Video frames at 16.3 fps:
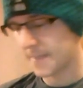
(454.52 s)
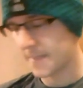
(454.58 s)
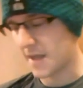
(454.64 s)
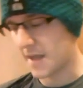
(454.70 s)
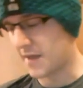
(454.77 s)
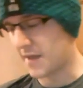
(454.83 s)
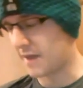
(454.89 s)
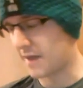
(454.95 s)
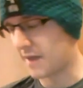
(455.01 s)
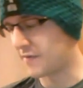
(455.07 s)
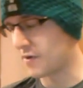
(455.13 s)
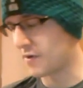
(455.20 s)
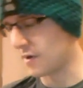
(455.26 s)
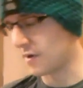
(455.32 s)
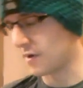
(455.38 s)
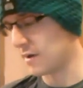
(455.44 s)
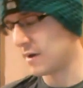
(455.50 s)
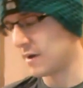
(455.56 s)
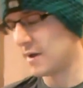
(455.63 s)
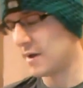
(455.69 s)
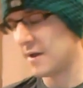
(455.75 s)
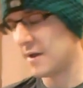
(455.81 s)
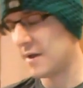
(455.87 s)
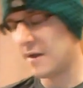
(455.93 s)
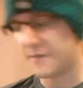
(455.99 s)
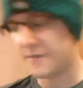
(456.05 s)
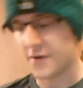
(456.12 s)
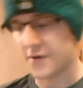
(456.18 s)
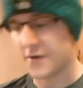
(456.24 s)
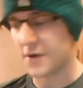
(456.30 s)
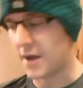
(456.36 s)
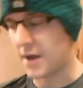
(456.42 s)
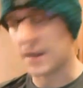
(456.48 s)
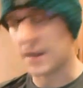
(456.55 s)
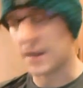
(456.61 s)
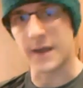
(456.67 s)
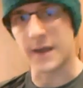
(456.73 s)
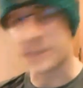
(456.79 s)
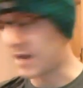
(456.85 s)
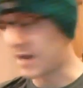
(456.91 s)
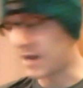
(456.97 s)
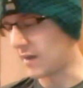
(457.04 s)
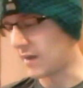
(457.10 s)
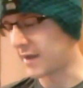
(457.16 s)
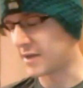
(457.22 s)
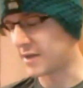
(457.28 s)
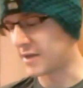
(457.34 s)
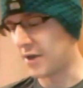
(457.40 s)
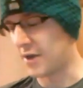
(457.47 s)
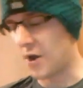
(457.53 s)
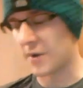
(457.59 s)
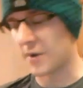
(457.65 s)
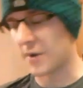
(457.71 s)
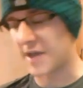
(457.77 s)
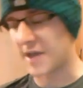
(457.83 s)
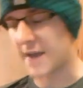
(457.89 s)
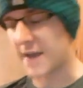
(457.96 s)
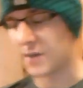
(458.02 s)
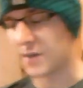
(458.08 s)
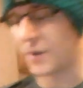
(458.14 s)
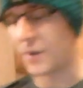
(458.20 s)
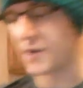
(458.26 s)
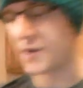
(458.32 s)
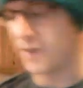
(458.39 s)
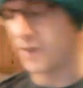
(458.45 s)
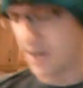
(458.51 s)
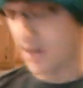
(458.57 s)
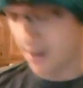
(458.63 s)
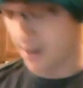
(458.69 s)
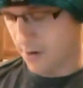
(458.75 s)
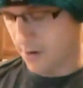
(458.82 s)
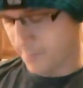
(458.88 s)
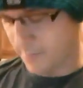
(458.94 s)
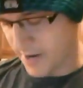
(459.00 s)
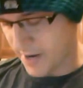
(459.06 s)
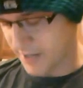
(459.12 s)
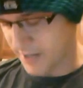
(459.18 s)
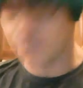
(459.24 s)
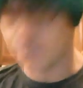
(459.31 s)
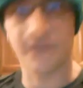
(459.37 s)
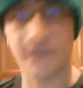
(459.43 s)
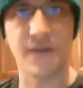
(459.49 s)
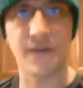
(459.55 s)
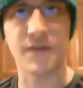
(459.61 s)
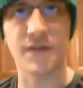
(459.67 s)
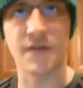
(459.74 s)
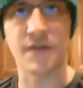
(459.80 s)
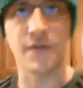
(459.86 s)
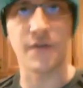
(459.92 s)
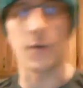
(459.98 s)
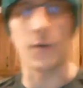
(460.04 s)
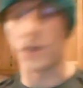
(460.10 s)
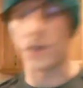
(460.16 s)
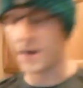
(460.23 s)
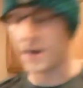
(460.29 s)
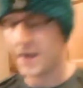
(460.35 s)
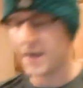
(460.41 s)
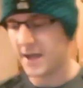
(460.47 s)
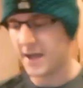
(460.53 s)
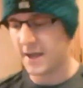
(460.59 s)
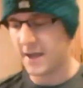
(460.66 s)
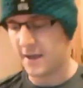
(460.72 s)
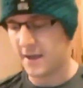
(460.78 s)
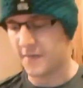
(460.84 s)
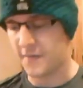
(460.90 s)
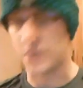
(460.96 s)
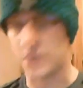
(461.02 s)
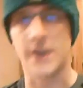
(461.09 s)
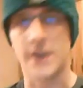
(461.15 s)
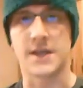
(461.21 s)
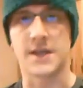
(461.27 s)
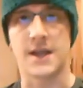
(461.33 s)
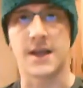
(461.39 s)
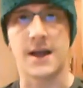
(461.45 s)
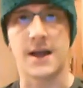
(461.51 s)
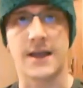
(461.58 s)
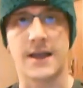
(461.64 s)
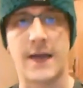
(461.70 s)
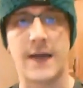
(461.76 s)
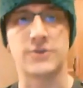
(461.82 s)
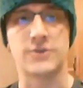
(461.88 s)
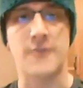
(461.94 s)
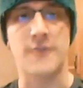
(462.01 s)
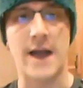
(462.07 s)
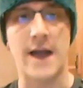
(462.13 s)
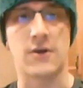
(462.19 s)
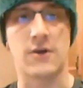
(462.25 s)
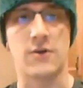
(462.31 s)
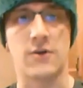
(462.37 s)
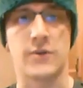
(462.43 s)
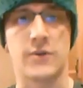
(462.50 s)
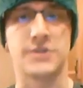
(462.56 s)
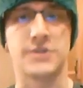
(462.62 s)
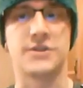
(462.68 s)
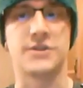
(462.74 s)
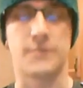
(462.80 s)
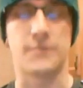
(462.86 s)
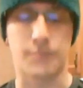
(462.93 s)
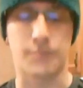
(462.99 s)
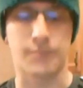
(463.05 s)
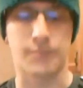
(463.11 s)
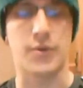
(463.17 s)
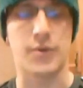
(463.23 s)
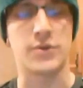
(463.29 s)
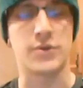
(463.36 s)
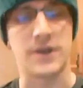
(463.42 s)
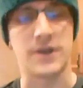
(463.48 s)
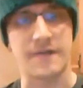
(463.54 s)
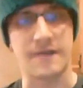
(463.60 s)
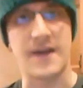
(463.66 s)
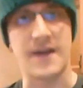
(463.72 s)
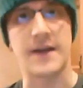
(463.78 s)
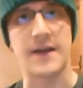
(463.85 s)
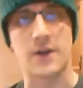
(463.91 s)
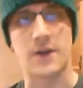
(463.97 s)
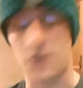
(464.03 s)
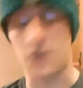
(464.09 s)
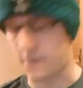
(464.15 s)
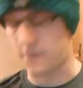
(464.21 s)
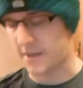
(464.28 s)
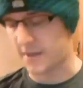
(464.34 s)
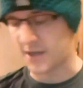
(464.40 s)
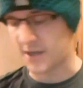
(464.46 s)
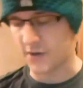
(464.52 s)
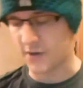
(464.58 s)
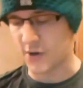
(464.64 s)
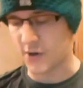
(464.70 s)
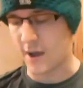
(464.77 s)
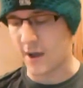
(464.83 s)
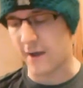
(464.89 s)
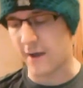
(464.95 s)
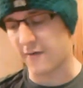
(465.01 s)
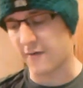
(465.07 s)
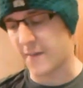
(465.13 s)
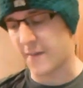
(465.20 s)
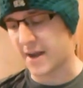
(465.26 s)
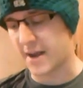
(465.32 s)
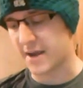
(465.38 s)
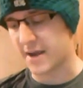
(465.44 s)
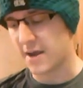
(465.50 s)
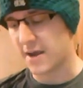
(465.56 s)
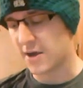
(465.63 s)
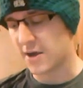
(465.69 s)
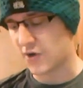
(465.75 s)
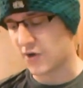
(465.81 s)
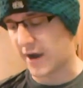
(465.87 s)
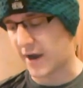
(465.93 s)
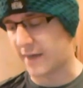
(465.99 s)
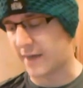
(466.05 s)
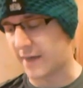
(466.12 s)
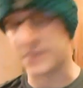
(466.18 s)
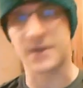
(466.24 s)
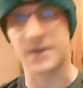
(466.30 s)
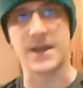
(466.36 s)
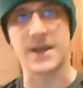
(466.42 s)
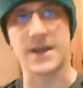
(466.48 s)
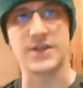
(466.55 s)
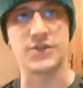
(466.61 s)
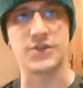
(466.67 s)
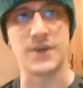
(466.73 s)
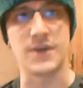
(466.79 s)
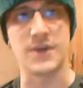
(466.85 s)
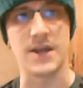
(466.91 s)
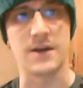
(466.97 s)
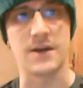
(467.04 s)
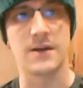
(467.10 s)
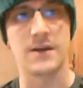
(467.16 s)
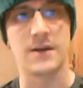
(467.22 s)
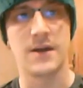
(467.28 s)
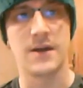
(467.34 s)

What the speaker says: And then if you're a nut like me and like to know exactly what you need, on page 54, if you like to count your macros, which is your protein, fat, and carb, it tells you however many grams each you need.